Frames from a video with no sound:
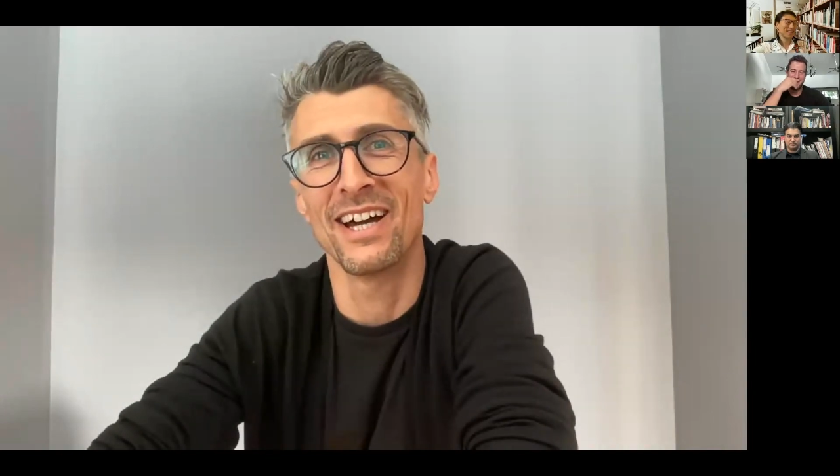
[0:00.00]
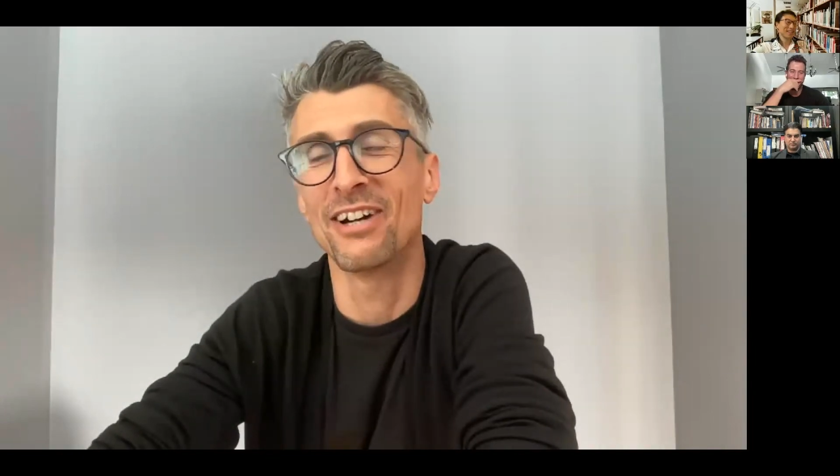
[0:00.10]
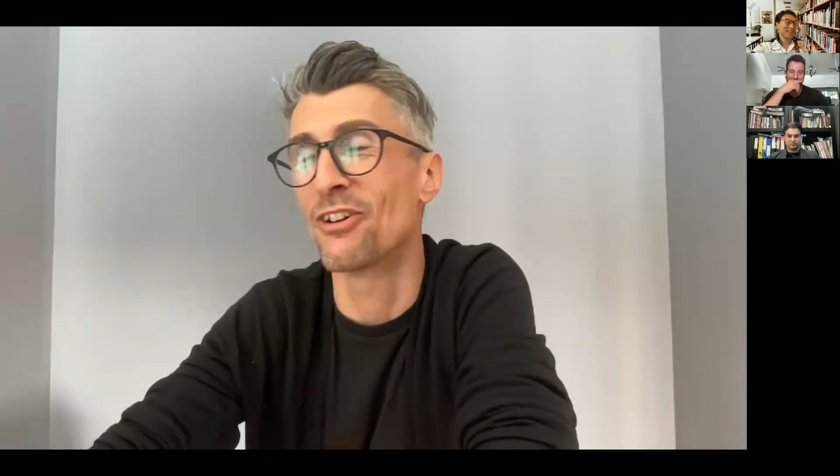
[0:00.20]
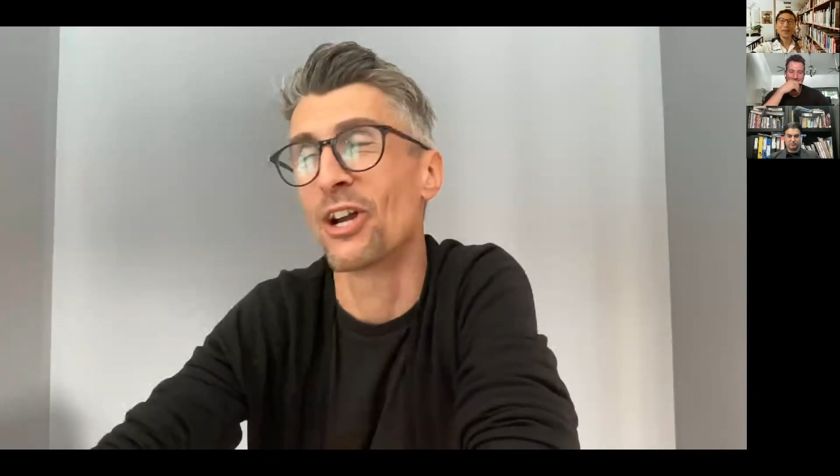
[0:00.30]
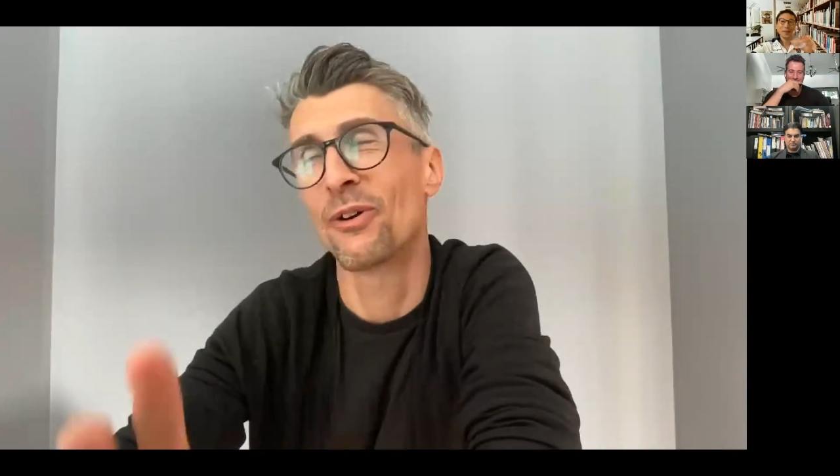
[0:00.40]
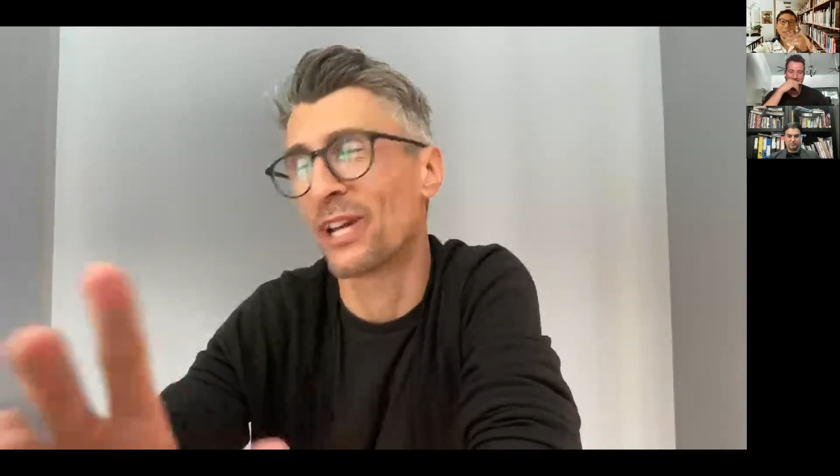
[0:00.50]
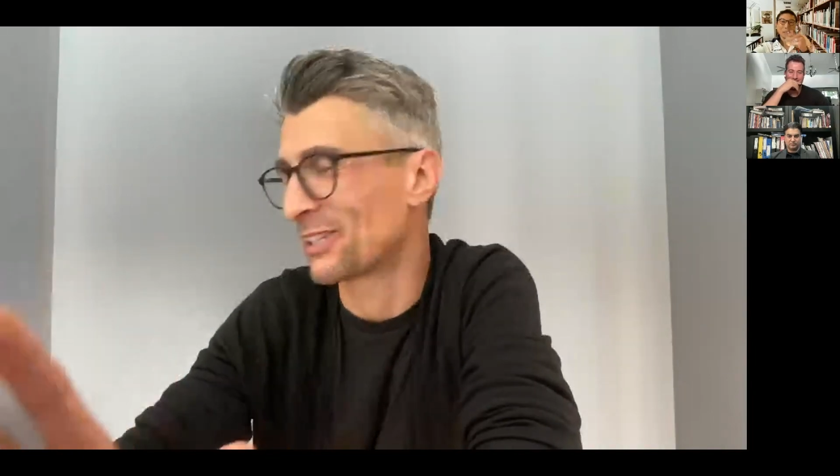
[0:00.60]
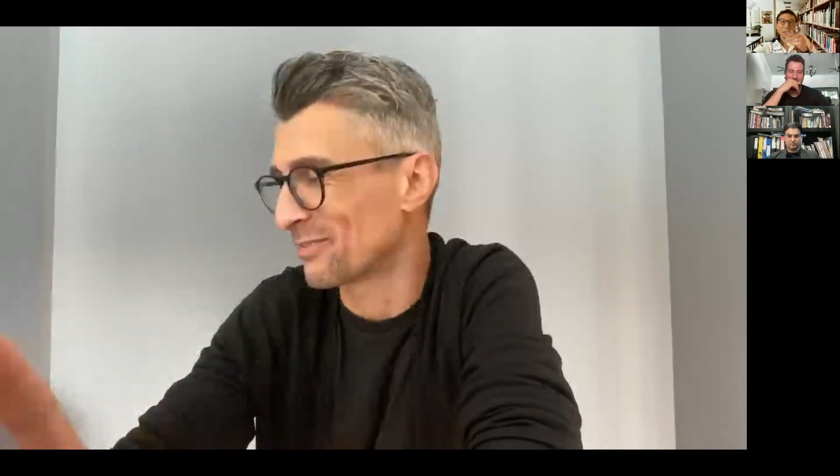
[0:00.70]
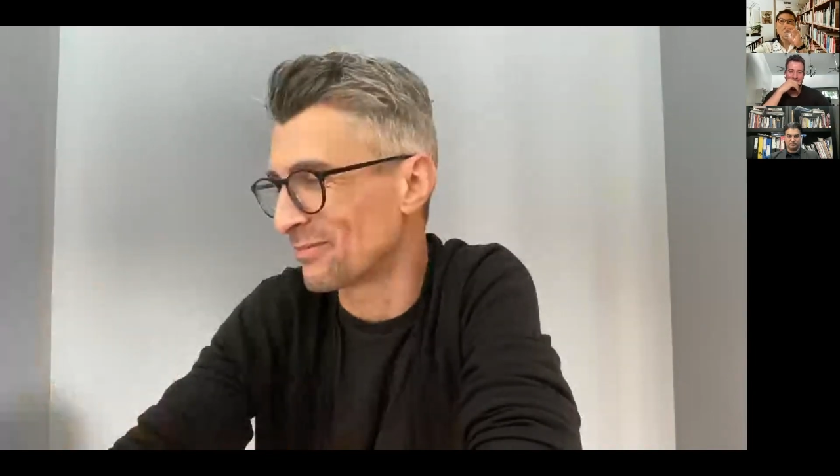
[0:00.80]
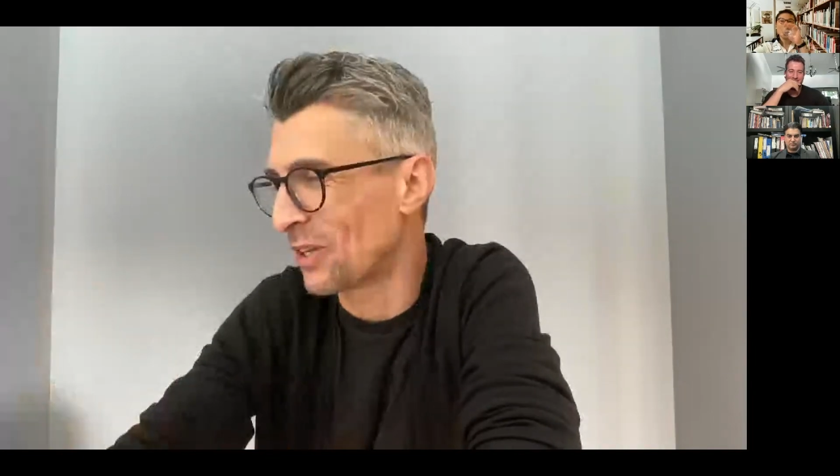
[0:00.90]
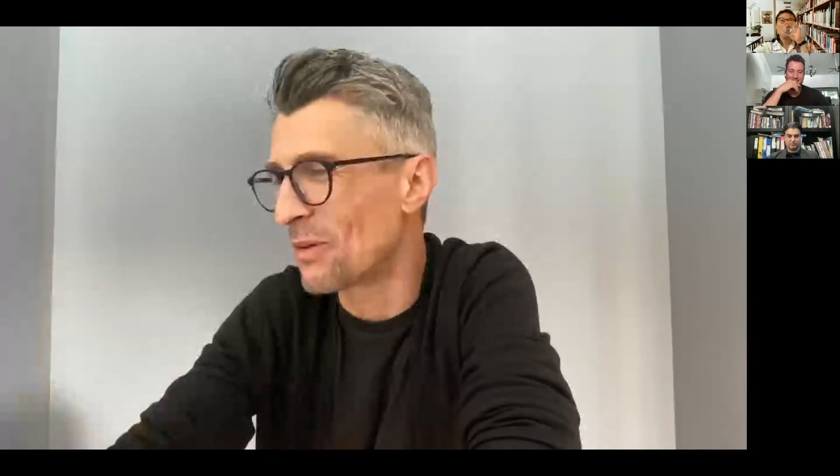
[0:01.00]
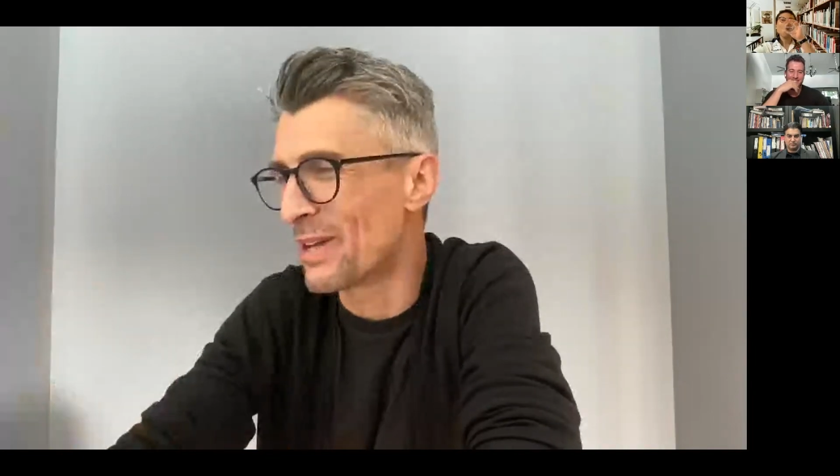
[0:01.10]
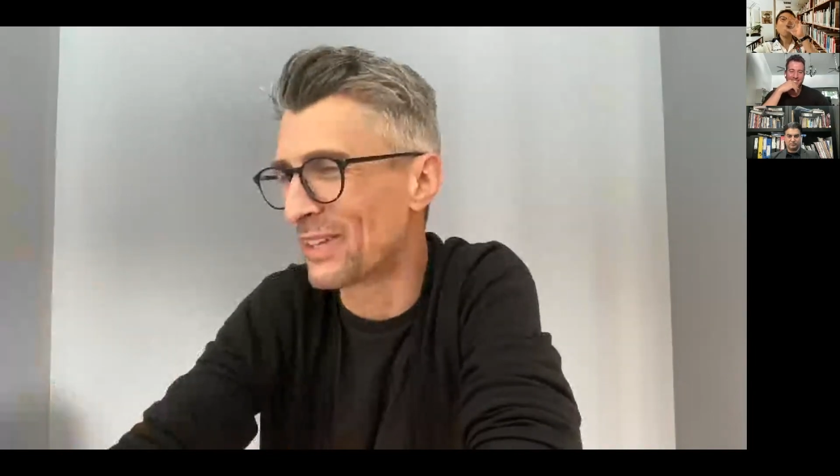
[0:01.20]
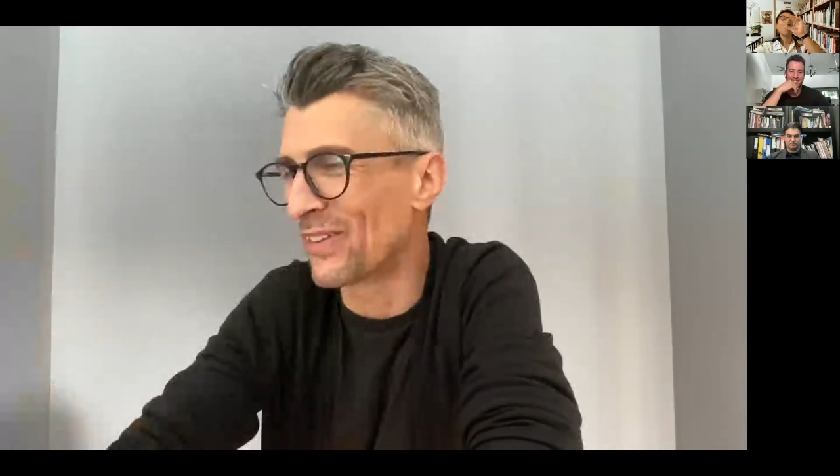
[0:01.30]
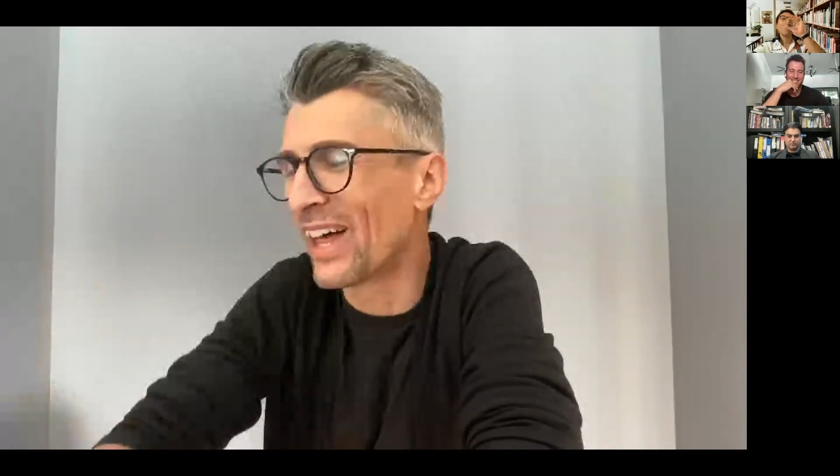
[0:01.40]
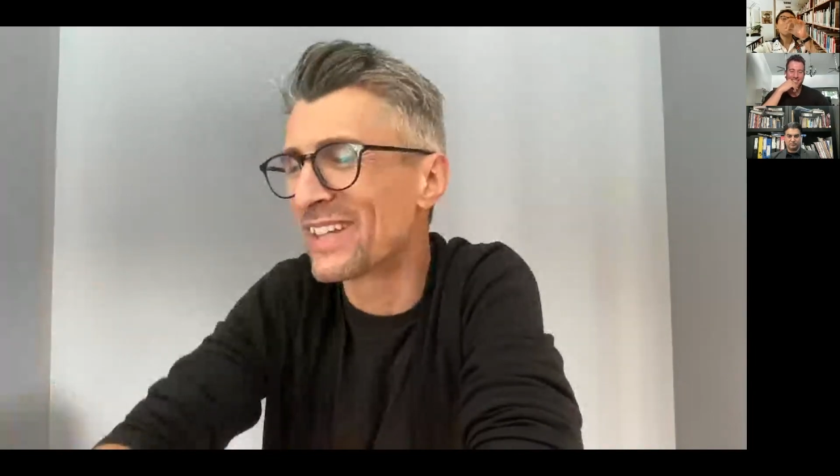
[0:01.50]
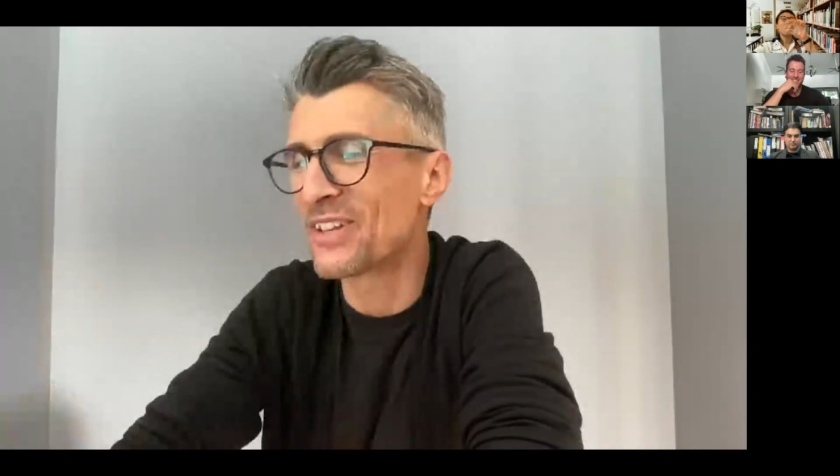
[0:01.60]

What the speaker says: have a quick comment on that.